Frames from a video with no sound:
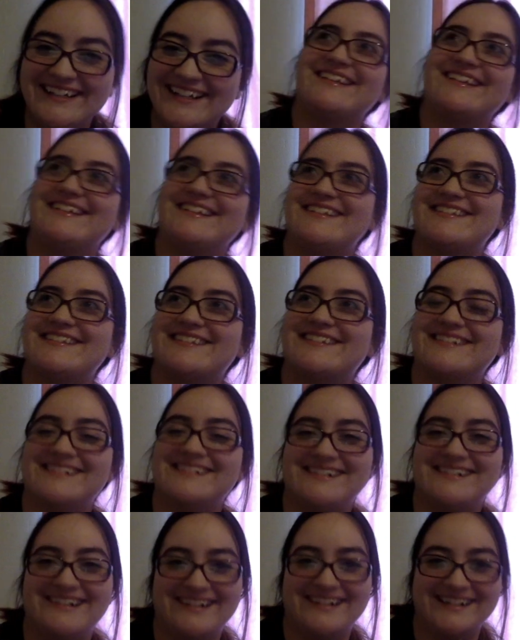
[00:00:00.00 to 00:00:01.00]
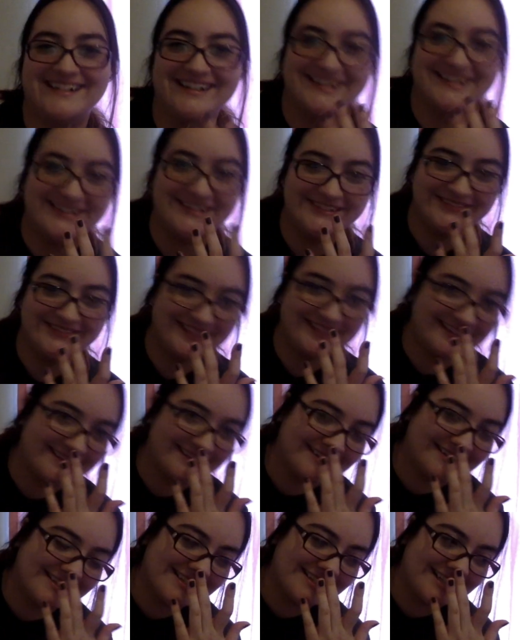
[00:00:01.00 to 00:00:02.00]
this song, oh my
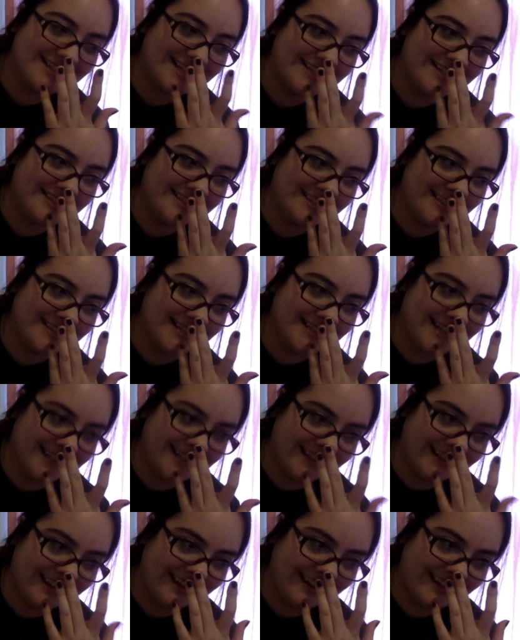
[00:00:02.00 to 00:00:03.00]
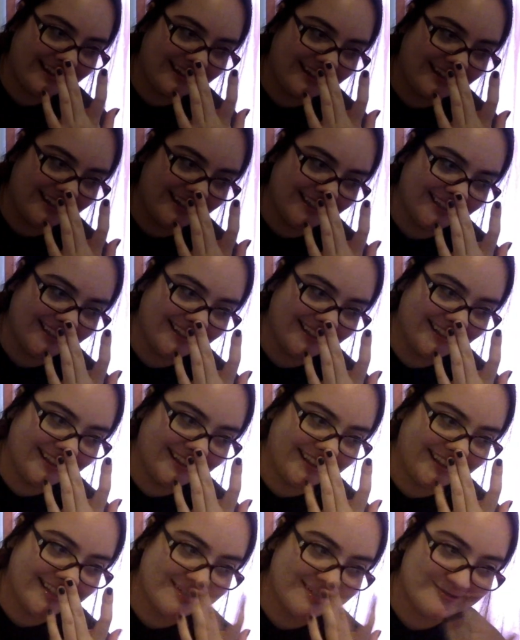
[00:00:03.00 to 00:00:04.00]
gosh, I did not think
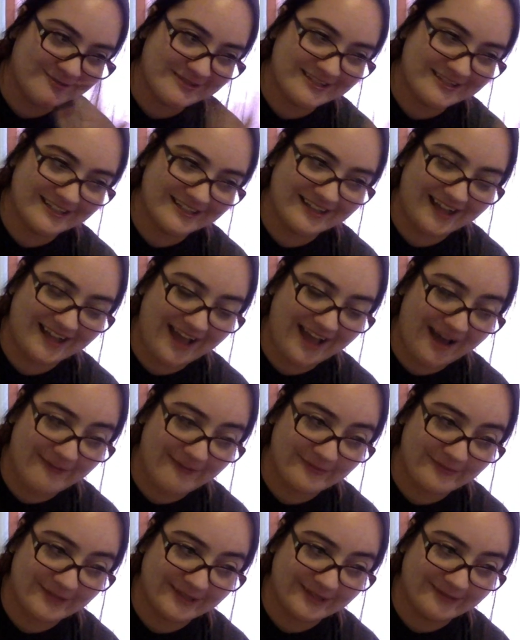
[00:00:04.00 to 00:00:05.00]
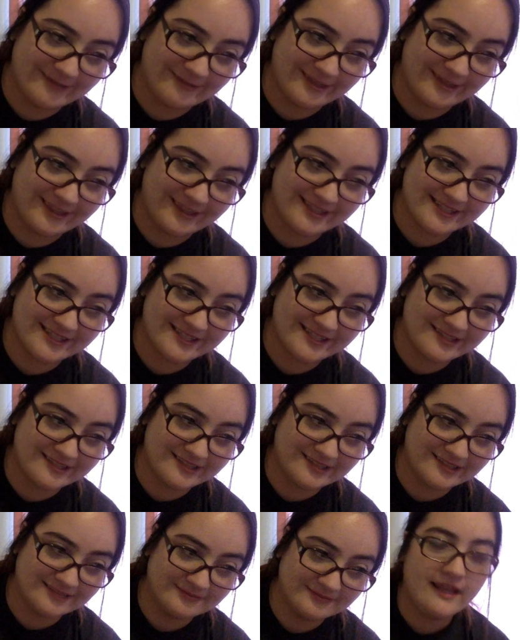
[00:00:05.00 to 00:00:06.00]
this was gonna happen with this
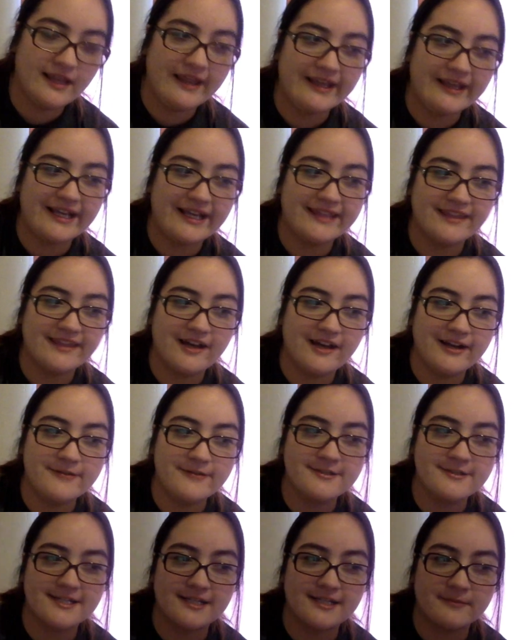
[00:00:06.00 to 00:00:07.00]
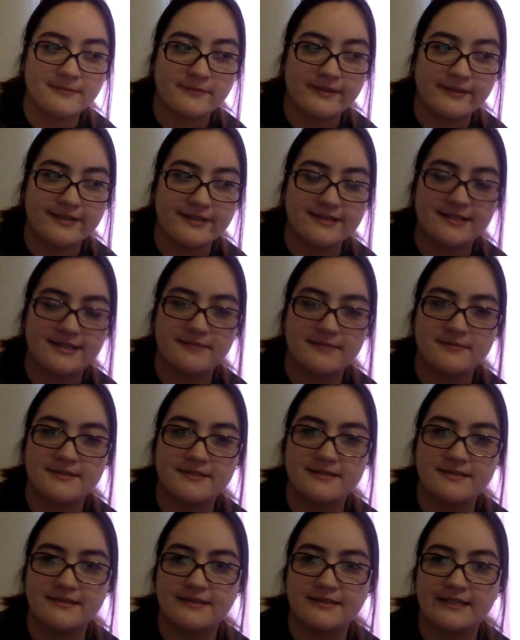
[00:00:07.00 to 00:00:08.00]
song. Like I thought it was gonna be some
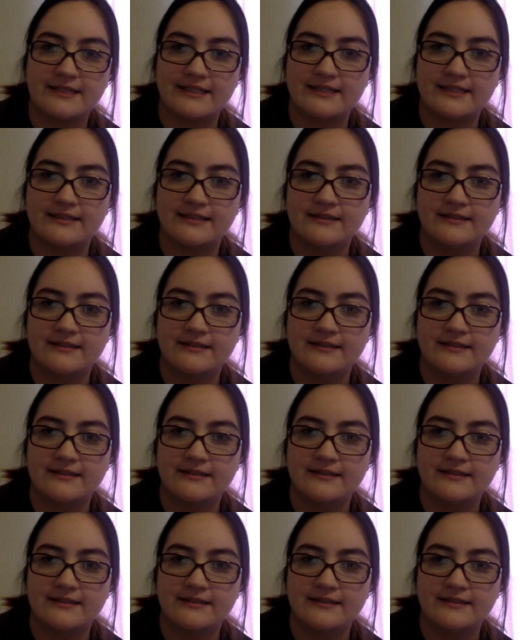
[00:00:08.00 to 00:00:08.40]
like